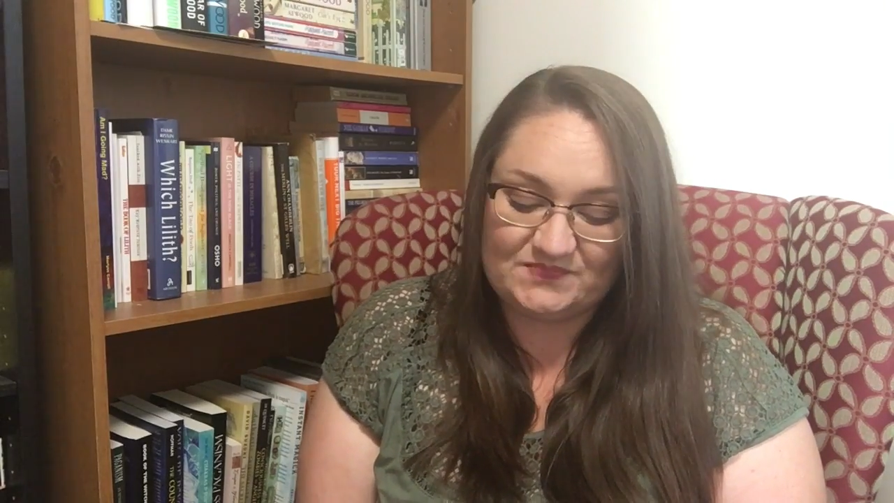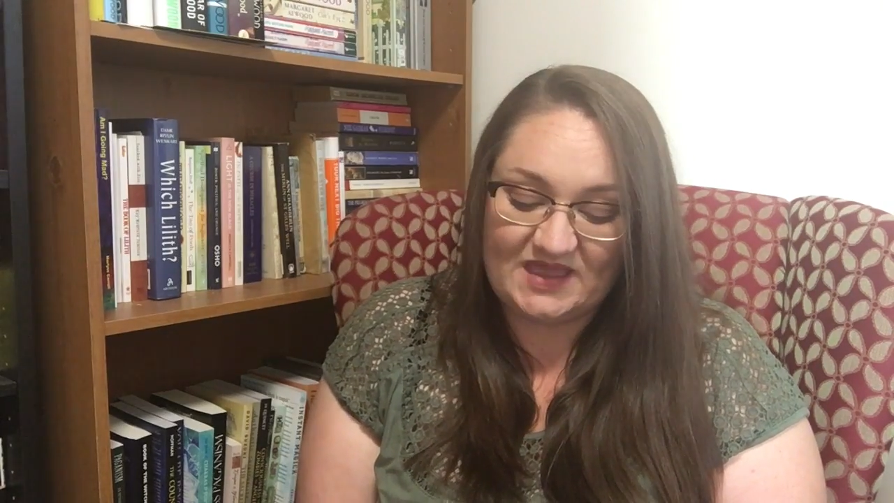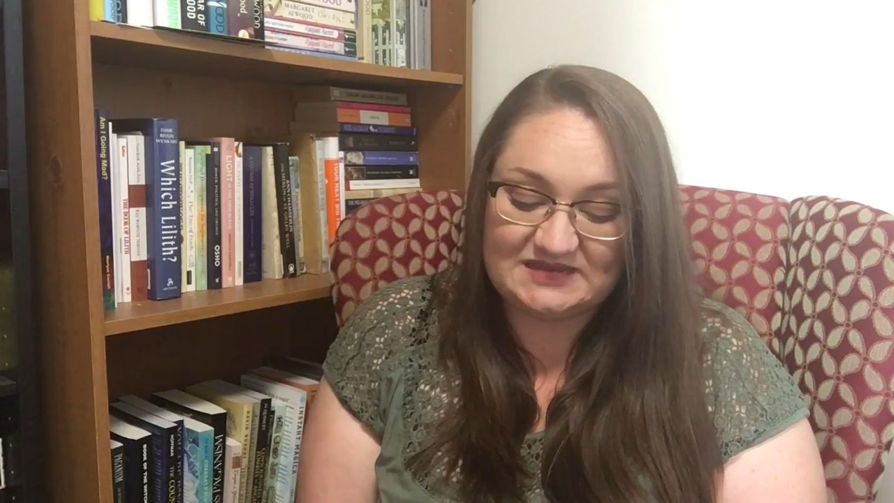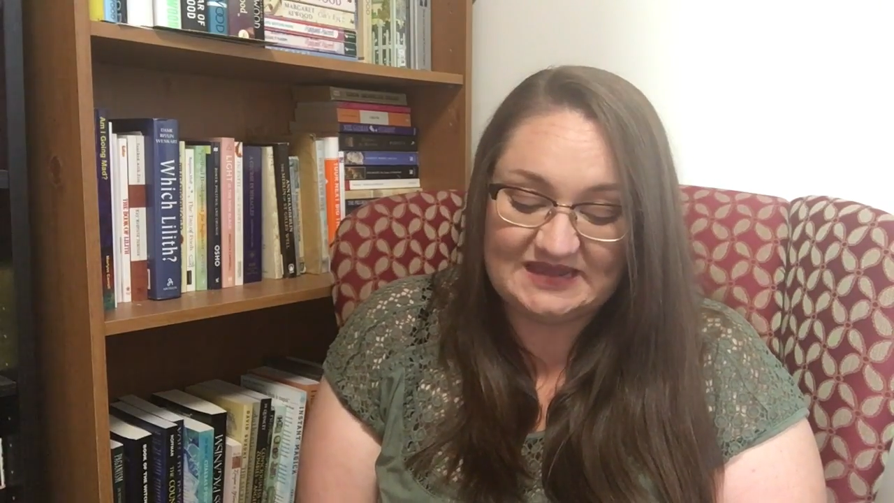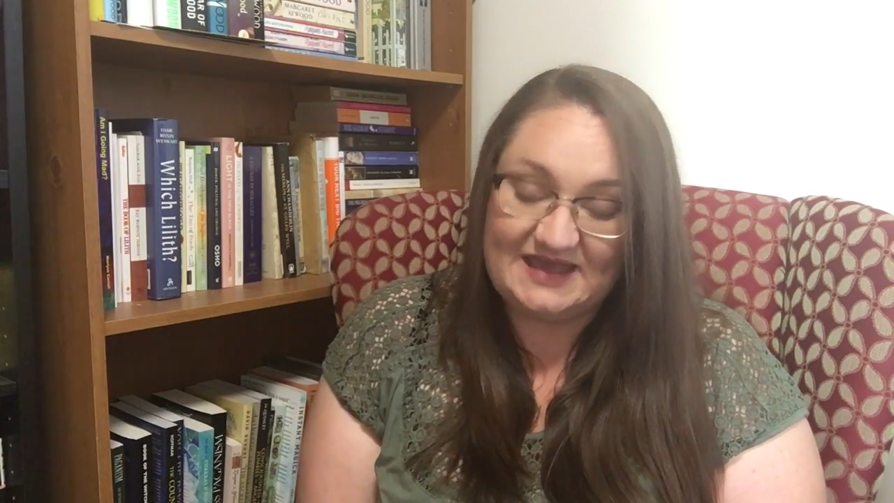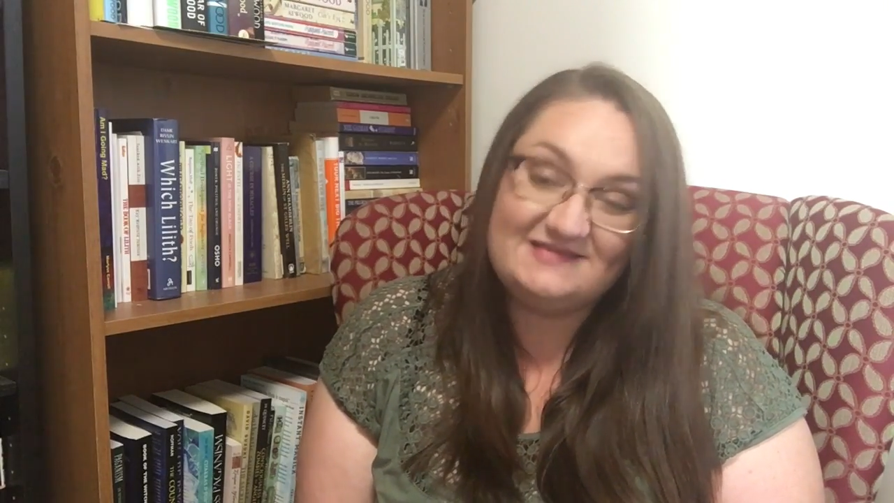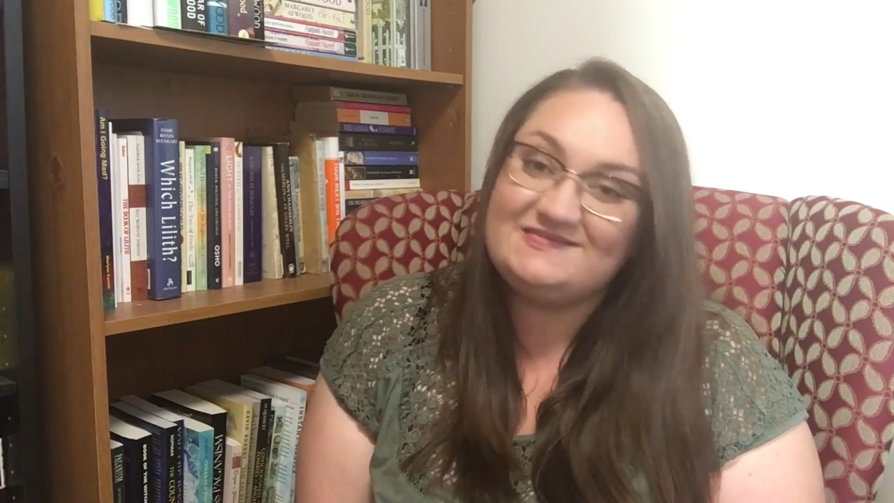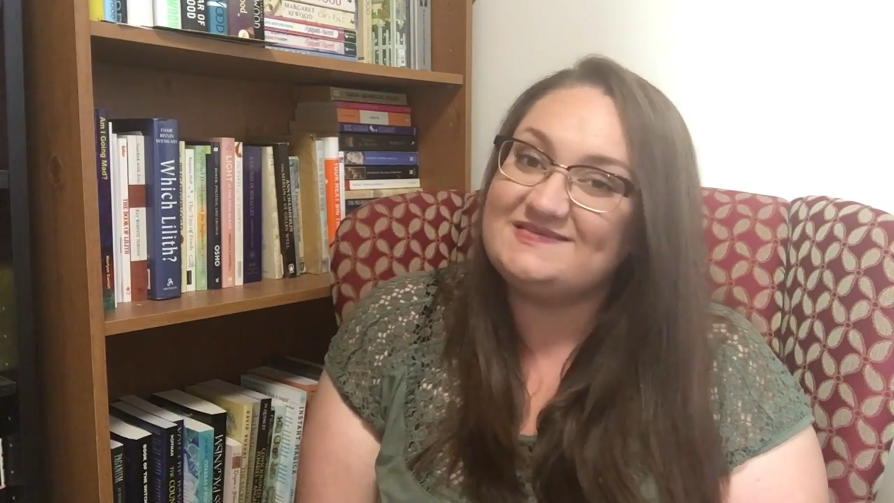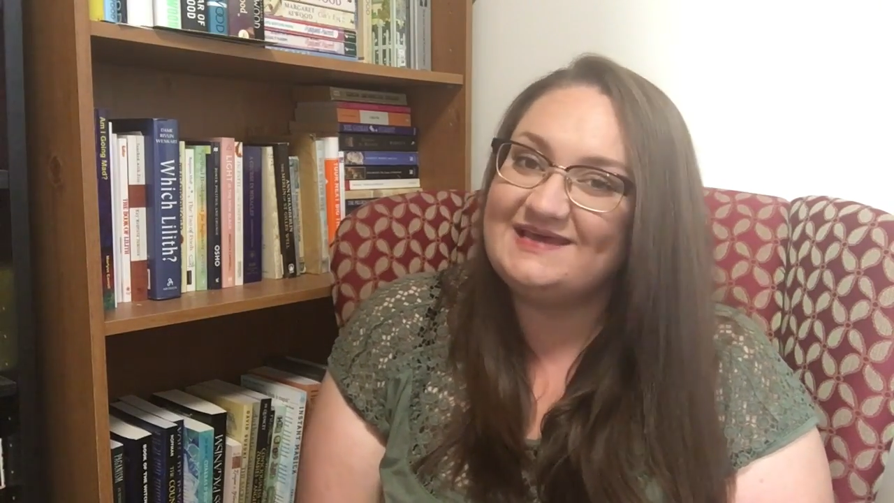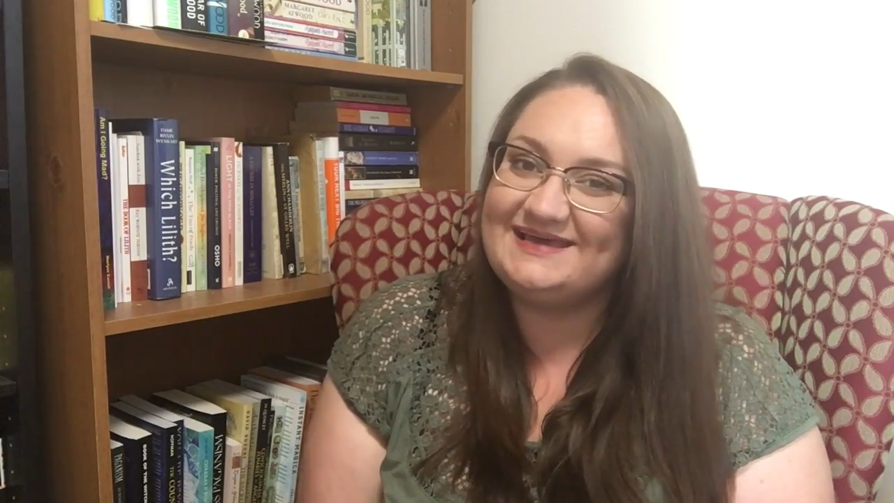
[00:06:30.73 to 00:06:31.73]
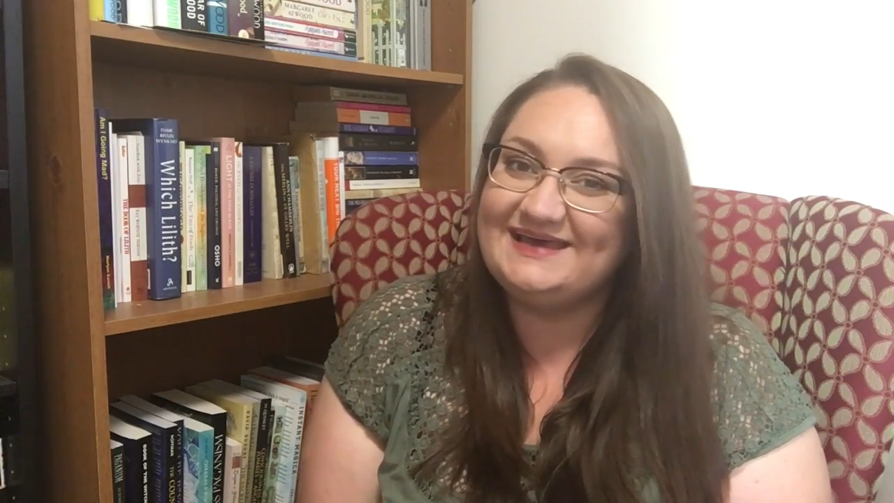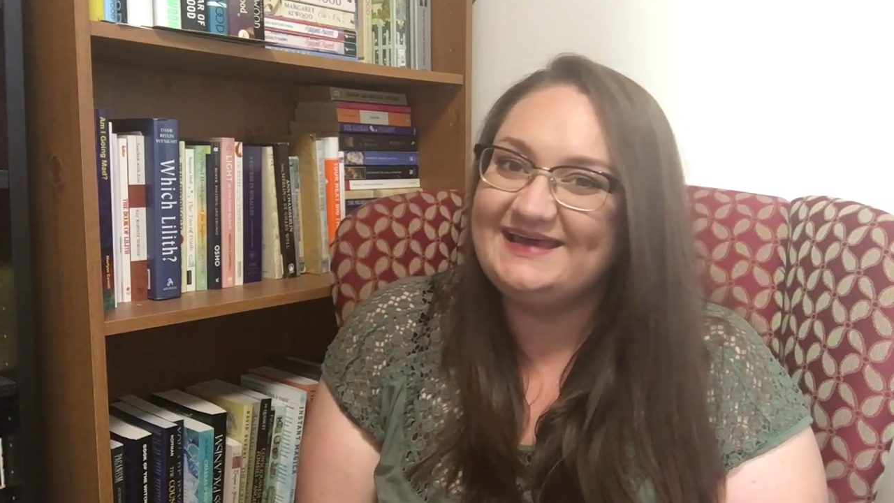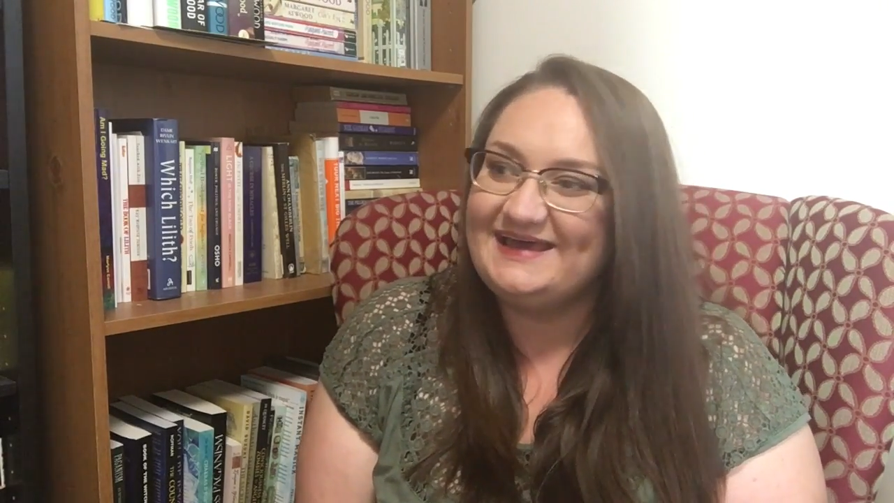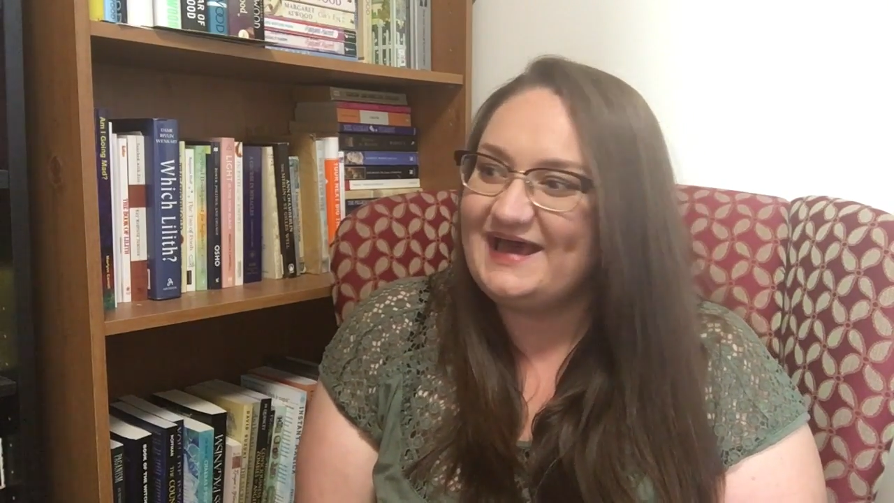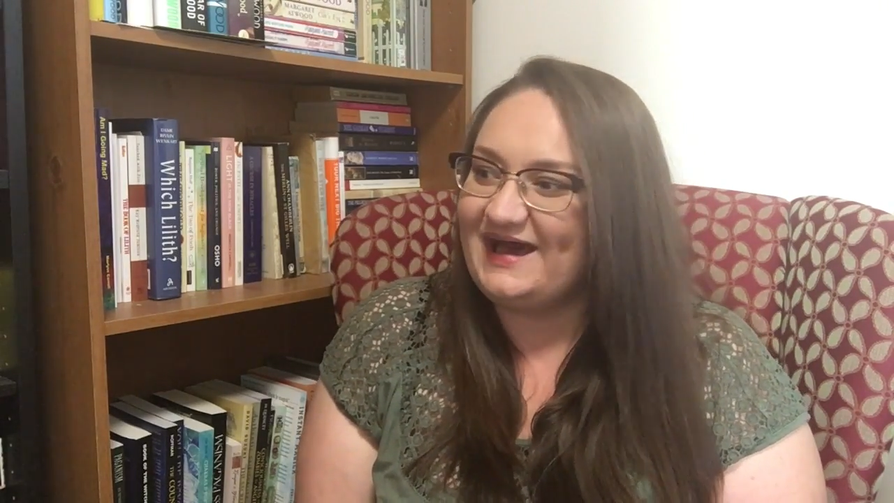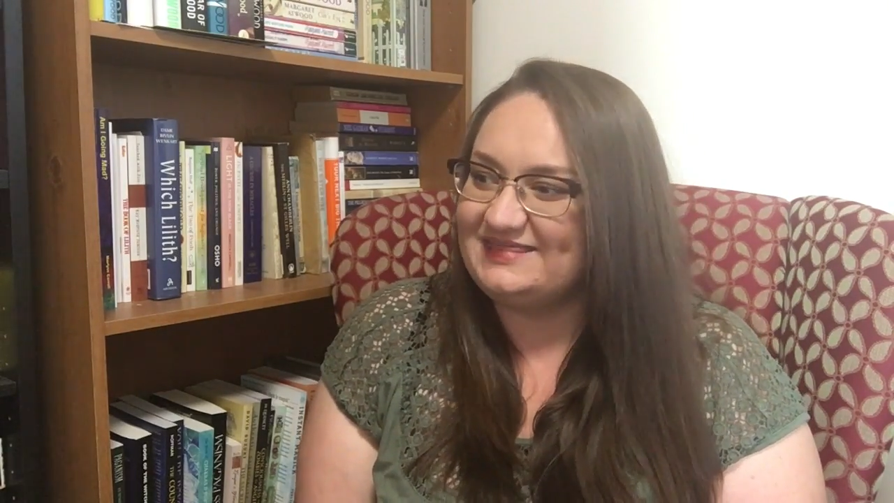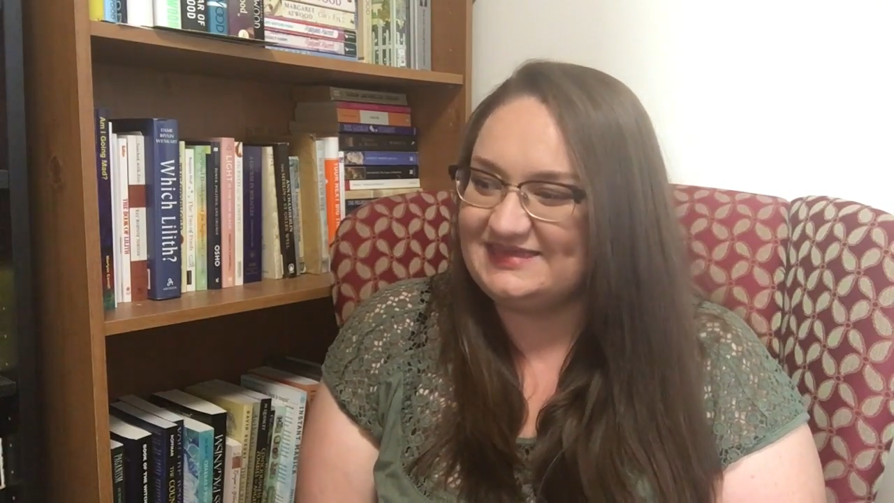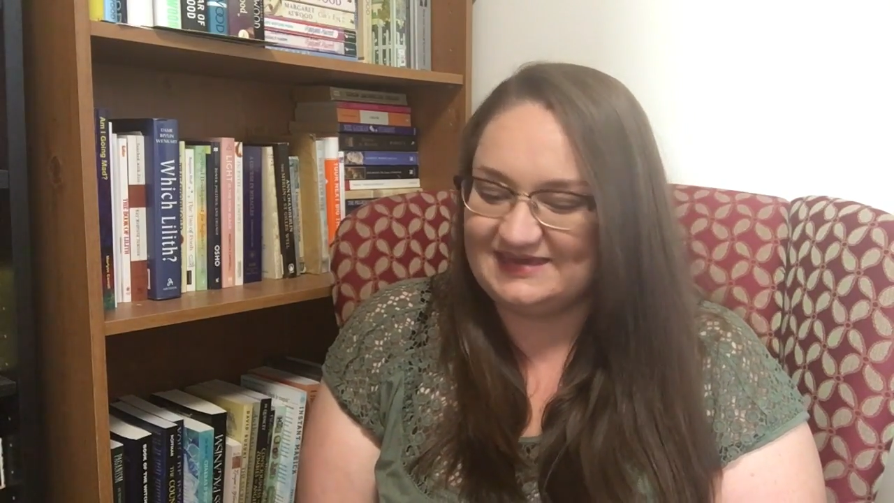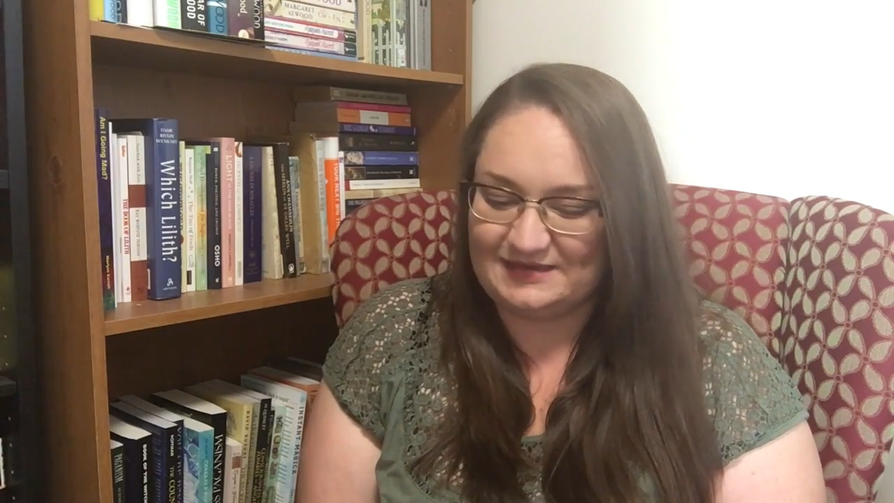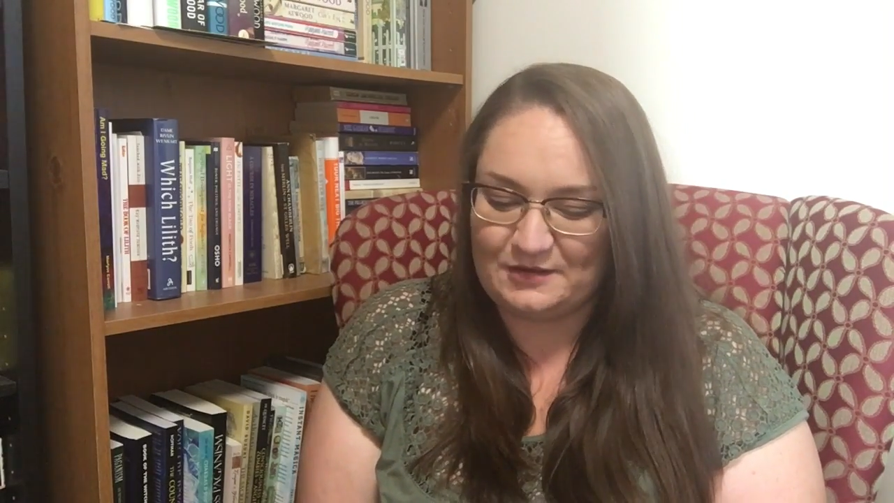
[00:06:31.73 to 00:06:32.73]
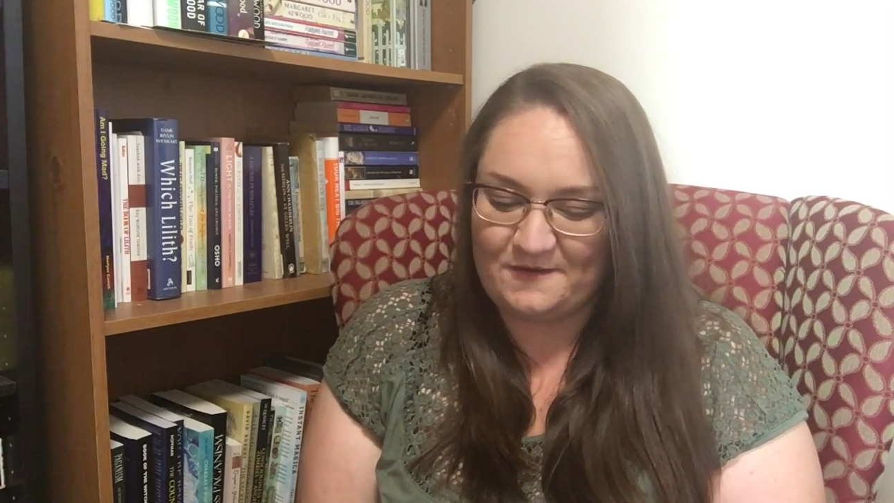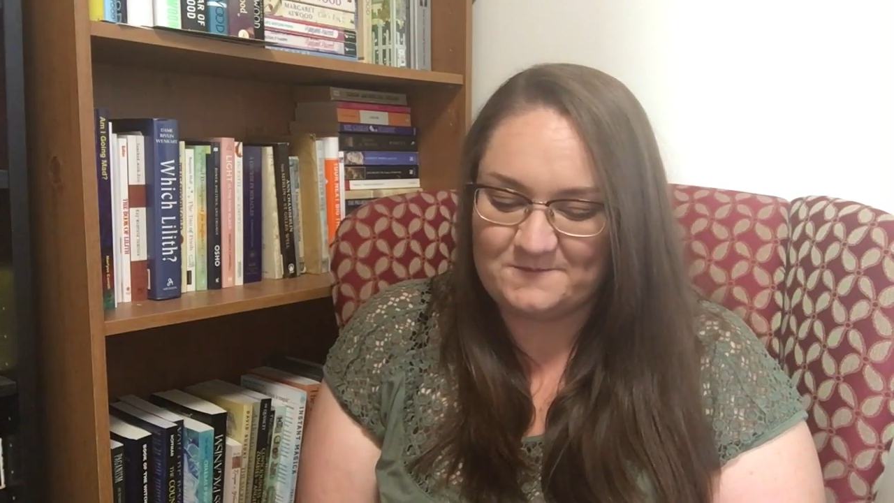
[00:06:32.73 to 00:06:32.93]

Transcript: And yes, I think,